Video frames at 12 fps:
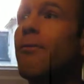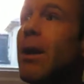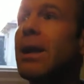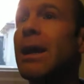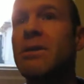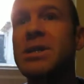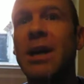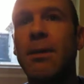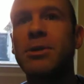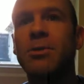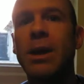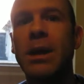right, now it's time
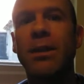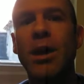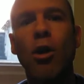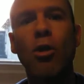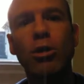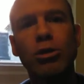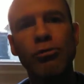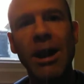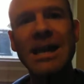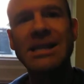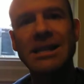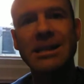to eat. They all
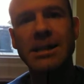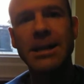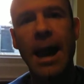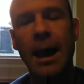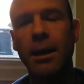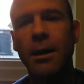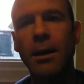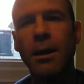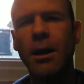graze and snack.